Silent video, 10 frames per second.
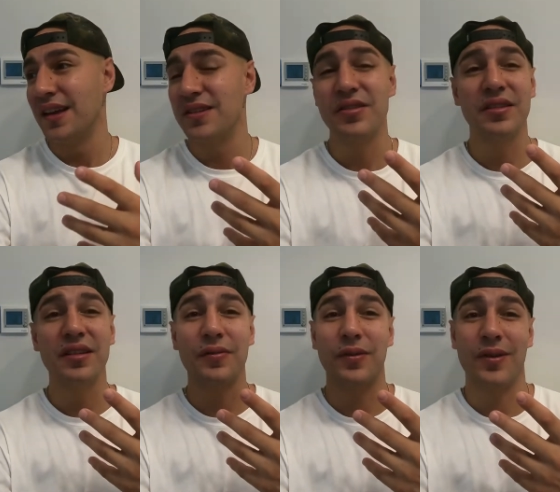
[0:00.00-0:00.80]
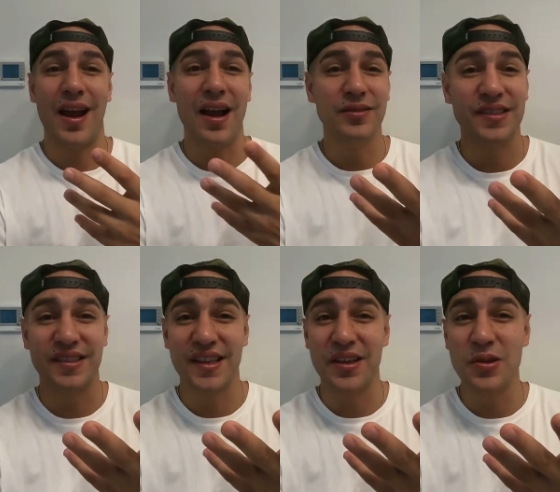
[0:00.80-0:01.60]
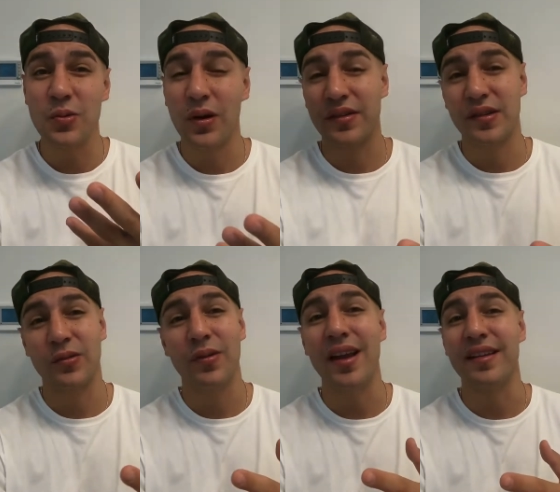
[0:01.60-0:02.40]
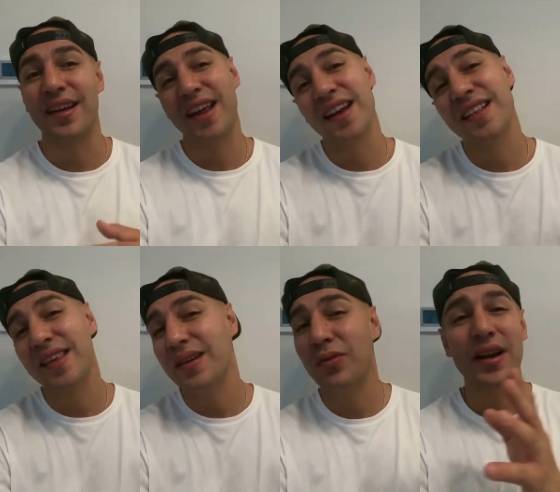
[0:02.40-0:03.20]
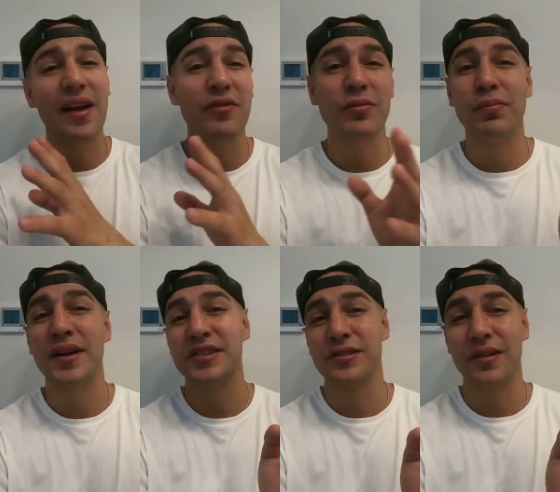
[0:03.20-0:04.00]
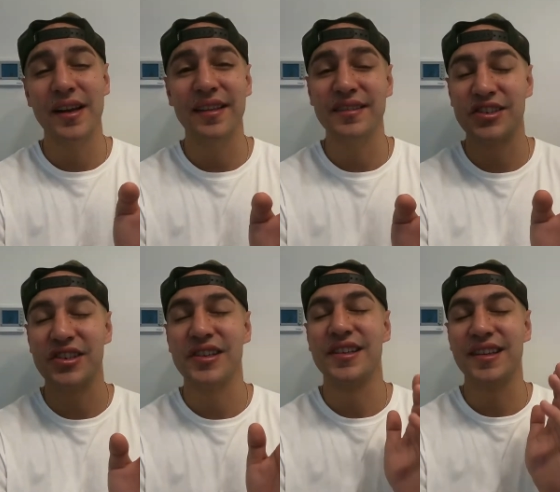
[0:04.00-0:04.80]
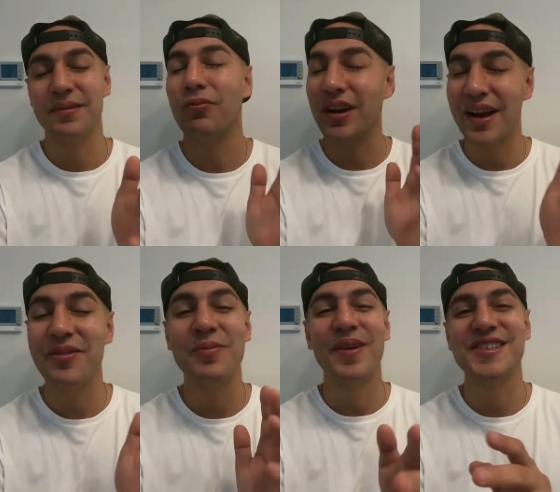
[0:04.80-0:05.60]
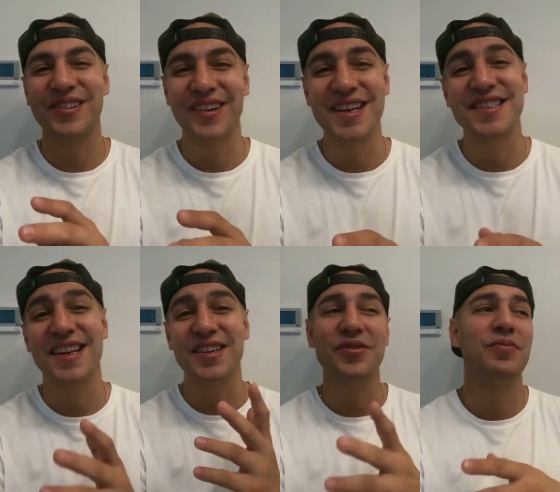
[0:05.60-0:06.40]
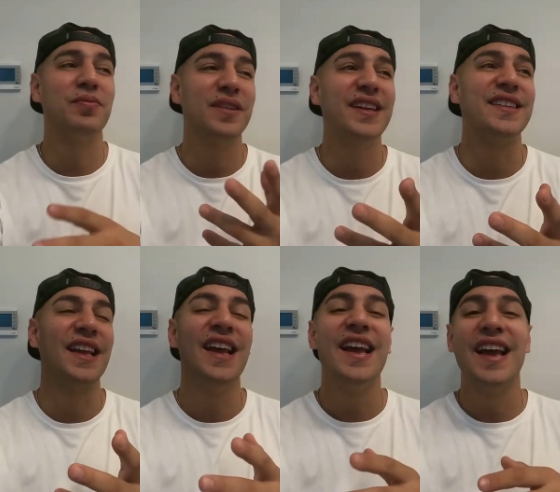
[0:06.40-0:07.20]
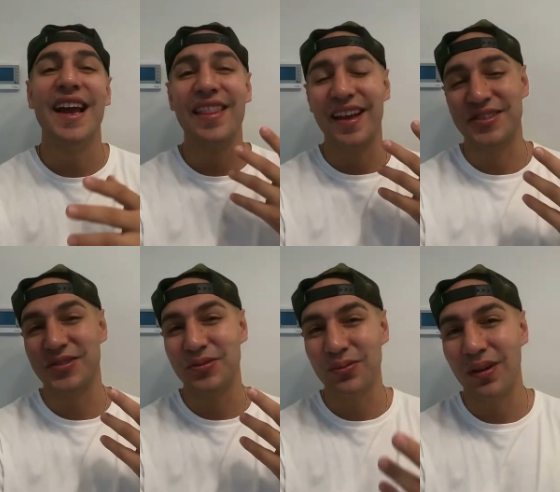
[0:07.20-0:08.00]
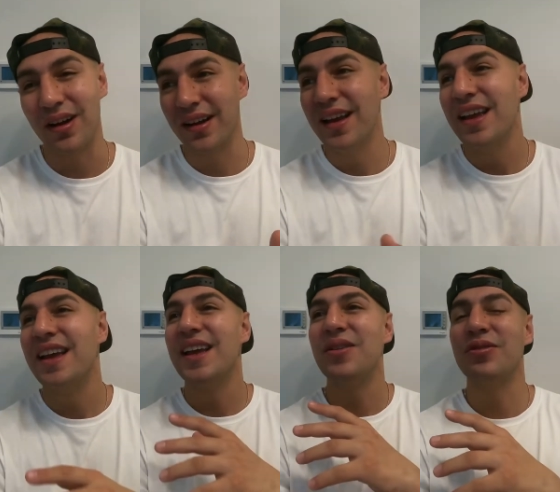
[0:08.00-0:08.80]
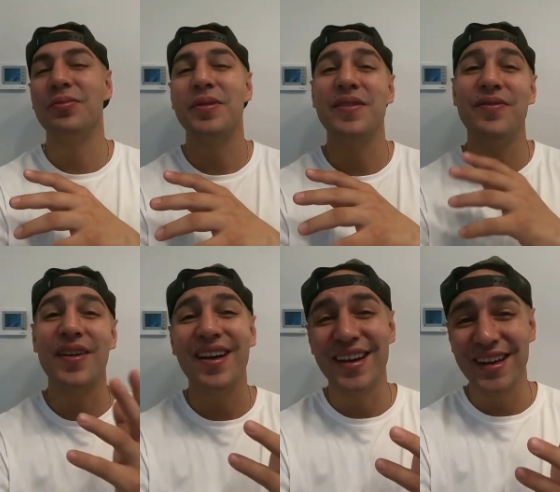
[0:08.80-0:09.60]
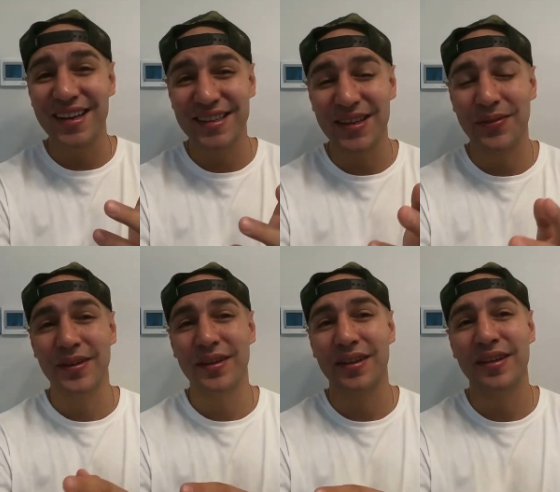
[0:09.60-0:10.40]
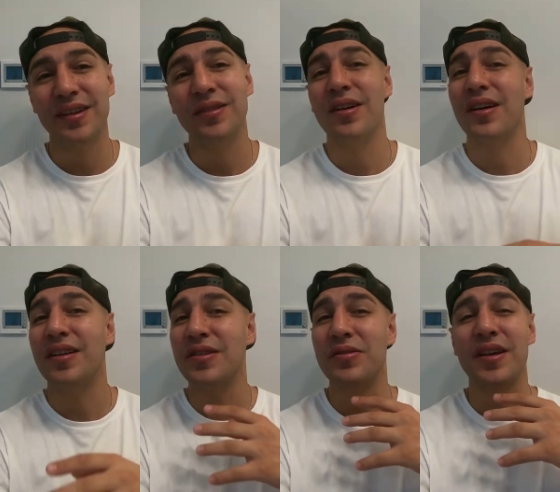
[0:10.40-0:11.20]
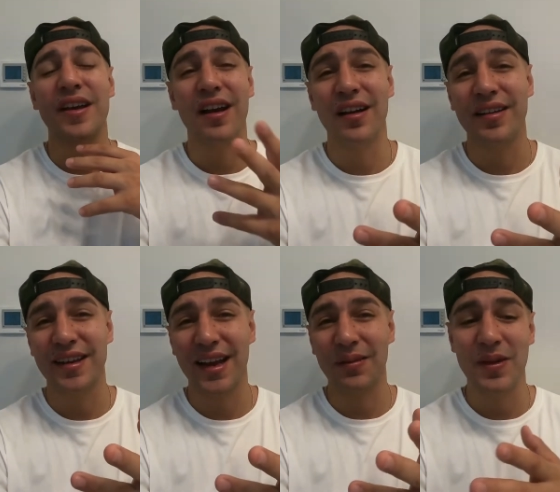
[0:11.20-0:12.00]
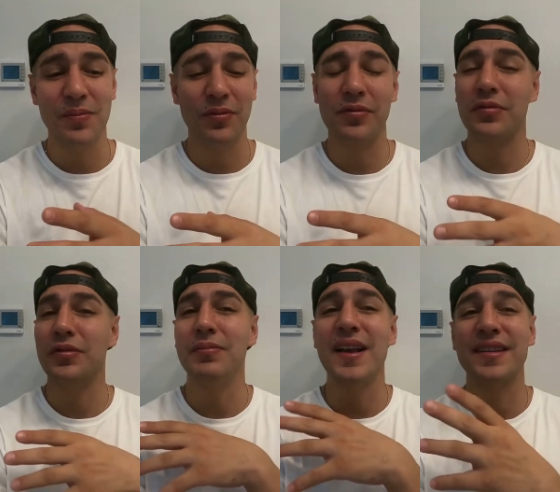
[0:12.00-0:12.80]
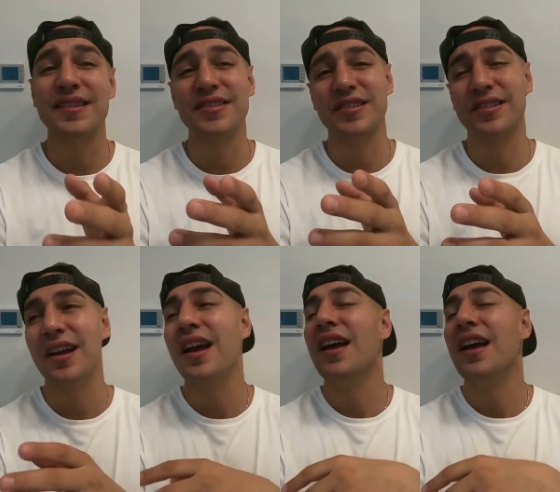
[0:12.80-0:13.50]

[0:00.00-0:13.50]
you can look for houses that you want to rent. And it's in whatever budget range, whatever budget range that you please and that you want. It will be very easy for you to do. You can contact people through Messenger,